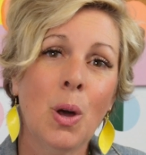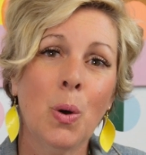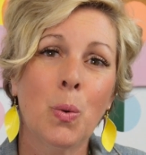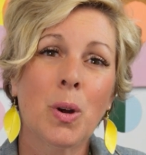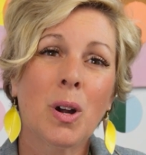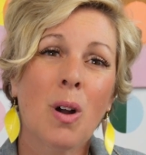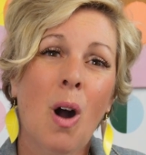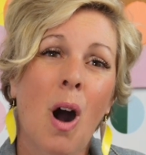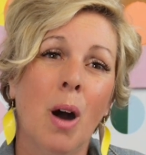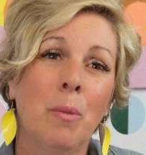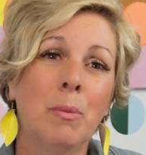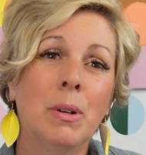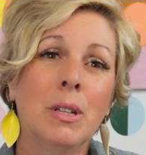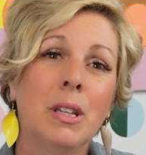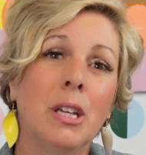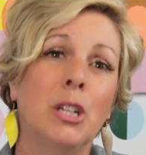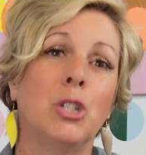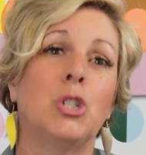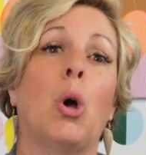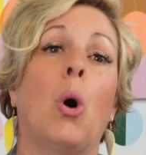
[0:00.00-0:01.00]
though we're
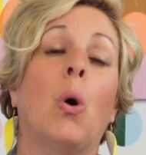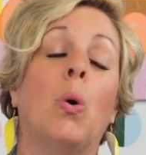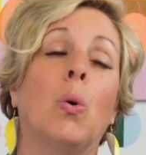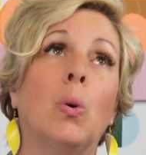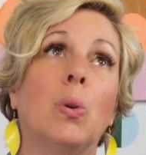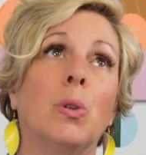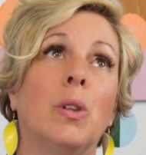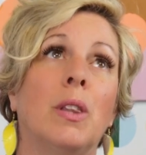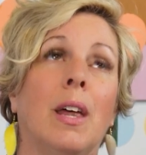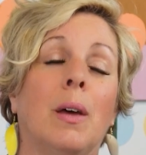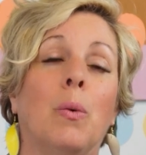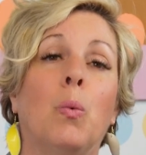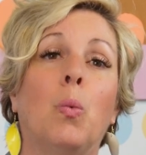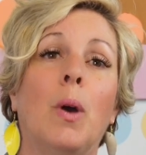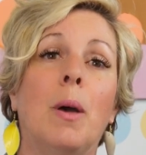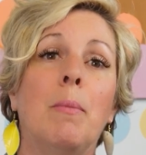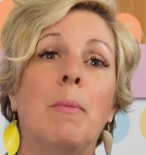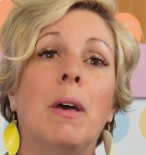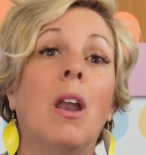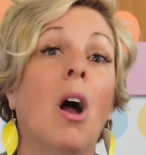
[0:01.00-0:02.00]
commonly told that
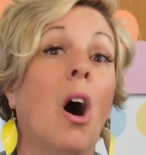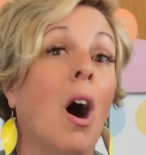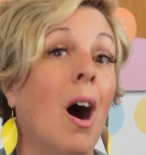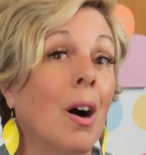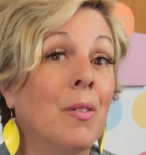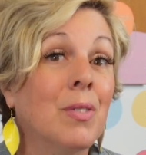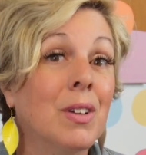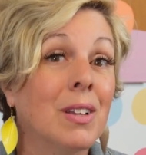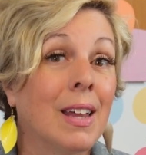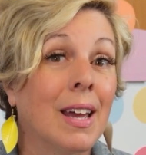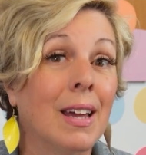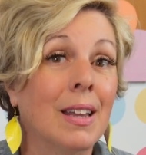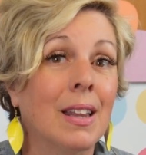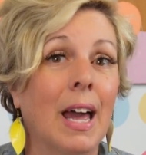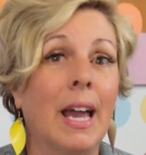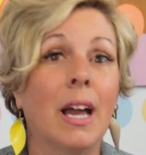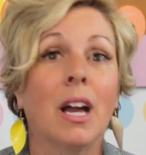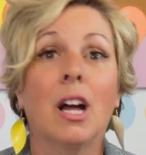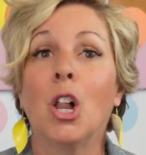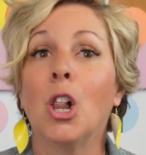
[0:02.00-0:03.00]
women ovulate
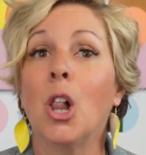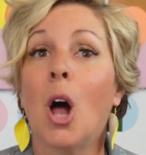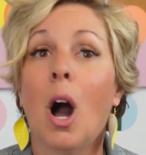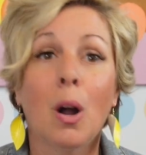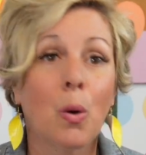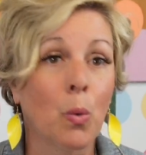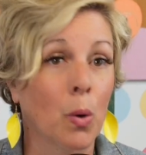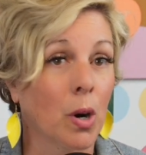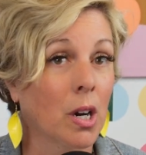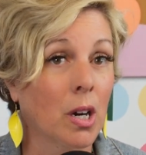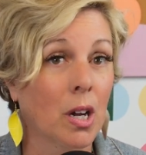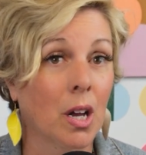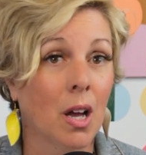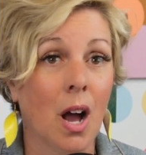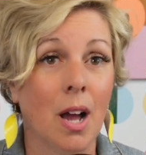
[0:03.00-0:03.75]
like clockwork